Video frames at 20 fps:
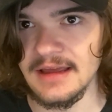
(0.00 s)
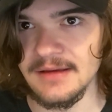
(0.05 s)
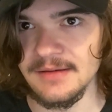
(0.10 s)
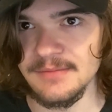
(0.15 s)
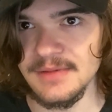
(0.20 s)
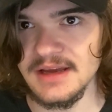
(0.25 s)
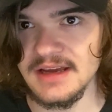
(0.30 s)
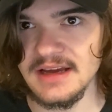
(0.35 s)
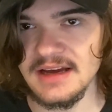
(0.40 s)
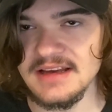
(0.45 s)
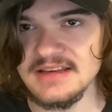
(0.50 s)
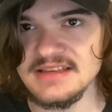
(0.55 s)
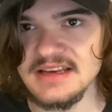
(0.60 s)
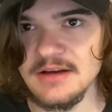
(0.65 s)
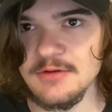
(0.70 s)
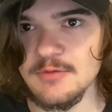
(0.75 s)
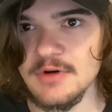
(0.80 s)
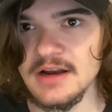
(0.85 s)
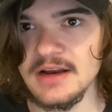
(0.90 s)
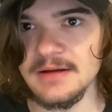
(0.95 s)
Because I
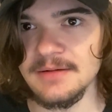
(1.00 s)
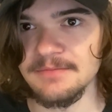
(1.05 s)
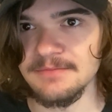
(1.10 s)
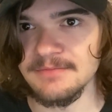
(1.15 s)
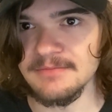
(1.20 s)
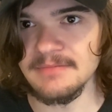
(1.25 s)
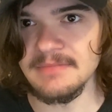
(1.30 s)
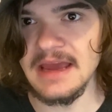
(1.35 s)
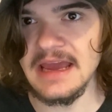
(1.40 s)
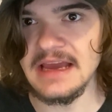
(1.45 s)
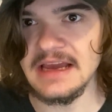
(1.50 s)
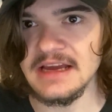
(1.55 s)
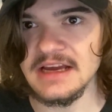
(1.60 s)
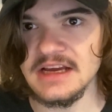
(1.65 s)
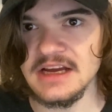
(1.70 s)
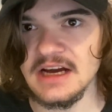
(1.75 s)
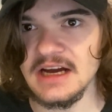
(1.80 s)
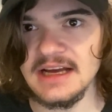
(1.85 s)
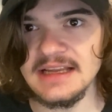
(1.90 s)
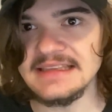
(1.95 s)
wanna make
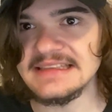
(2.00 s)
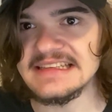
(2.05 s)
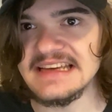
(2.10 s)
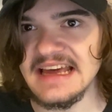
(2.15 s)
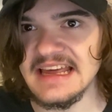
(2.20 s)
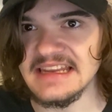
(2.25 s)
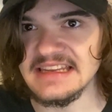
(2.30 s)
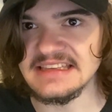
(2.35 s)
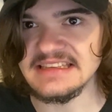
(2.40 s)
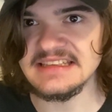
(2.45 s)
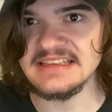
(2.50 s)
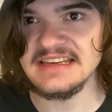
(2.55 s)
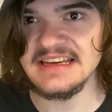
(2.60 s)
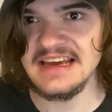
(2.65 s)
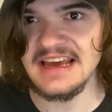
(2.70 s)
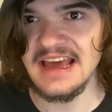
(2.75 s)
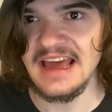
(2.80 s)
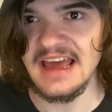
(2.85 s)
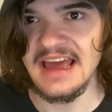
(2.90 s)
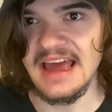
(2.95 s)
content
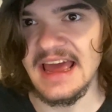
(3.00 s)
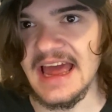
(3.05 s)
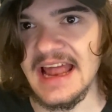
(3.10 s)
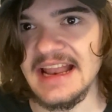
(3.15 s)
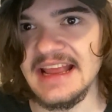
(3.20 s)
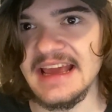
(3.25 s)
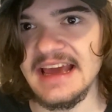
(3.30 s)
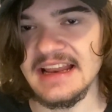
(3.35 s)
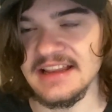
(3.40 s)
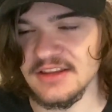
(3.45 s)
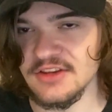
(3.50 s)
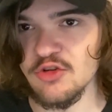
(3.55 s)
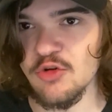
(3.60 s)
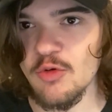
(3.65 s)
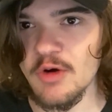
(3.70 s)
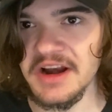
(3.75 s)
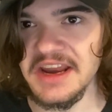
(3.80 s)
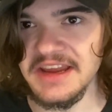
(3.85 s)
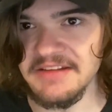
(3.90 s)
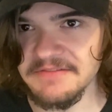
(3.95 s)
and get
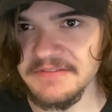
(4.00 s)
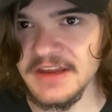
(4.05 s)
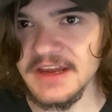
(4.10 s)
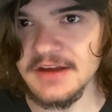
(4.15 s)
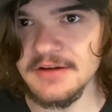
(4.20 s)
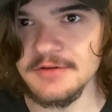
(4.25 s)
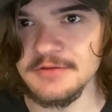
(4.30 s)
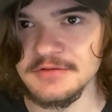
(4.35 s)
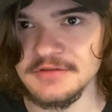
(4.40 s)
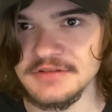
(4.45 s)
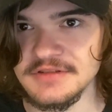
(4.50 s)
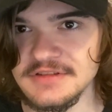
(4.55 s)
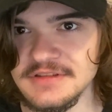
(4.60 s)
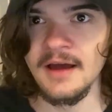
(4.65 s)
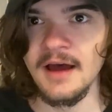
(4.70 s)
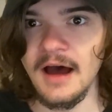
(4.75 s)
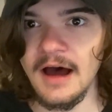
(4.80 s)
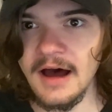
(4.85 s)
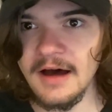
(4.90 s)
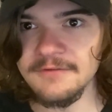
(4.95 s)
20
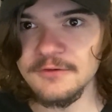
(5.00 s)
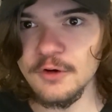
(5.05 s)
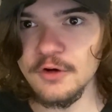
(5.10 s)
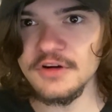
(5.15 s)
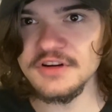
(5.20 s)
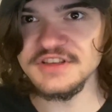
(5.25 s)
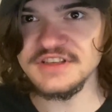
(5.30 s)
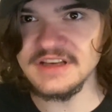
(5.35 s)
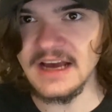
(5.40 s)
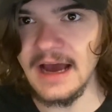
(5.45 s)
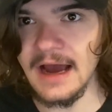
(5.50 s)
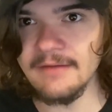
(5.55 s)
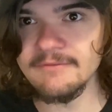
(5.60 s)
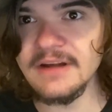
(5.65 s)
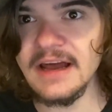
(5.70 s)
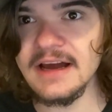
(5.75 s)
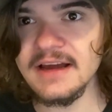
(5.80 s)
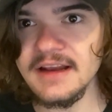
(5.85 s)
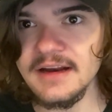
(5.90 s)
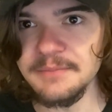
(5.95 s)
views. Of course, I'm
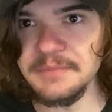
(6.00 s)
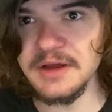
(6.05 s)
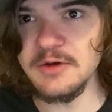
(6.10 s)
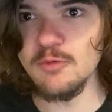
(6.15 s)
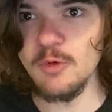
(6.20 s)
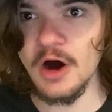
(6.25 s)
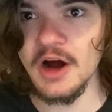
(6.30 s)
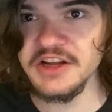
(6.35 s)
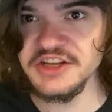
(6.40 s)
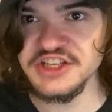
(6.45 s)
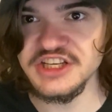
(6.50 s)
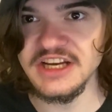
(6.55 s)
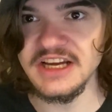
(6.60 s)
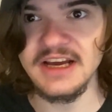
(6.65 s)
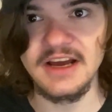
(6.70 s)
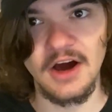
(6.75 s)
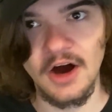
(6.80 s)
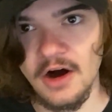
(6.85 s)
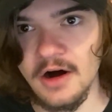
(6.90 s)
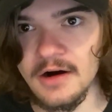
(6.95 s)
not gonna be
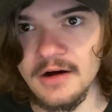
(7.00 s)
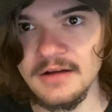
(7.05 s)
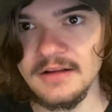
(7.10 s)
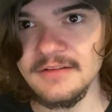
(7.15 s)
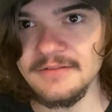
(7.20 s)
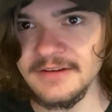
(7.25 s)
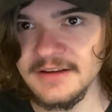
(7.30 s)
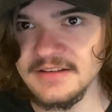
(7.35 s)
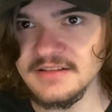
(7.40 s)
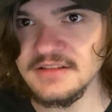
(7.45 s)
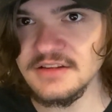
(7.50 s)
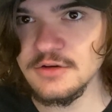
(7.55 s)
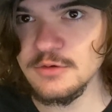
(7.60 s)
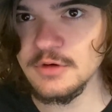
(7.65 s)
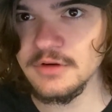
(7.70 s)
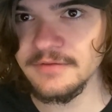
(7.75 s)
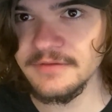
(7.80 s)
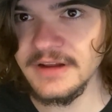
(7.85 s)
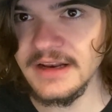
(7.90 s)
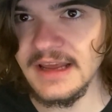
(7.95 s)
watching all of his
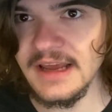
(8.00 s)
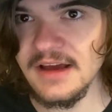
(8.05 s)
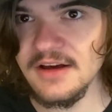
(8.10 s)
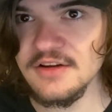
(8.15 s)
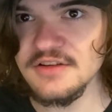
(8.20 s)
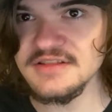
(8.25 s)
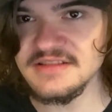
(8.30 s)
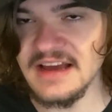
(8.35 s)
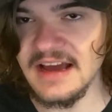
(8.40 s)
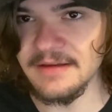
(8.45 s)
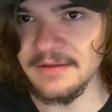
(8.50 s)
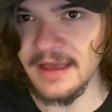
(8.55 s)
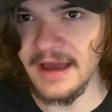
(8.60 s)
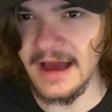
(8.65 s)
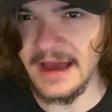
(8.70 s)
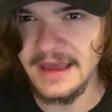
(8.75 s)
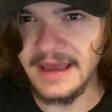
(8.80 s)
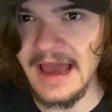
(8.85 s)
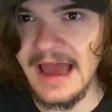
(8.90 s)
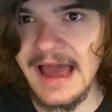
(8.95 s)
newer videos.
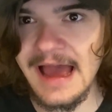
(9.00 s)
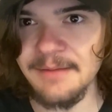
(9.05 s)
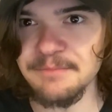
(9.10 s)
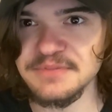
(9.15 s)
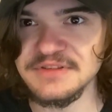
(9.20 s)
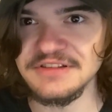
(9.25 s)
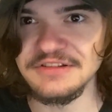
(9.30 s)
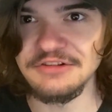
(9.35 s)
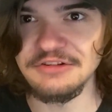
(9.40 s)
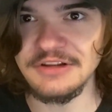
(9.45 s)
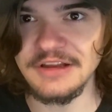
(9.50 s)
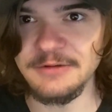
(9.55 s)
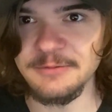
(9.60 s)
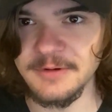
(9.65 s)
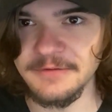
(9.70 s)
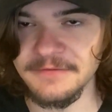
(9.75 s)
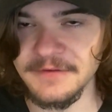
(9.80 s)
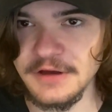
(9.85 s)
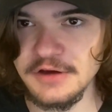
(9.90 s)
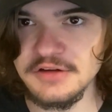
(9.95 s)
I absolutely
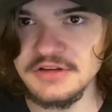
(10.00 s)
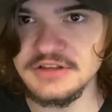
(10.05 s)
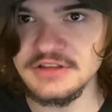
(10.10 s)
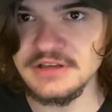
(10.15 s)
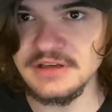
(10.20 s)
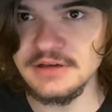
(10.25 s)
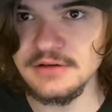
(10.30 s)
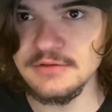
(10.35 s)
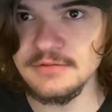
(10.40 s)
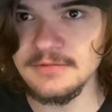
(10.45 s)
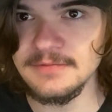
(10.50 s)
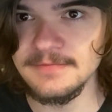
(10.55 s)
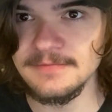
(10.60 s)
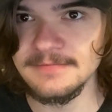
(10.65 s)
refuse to.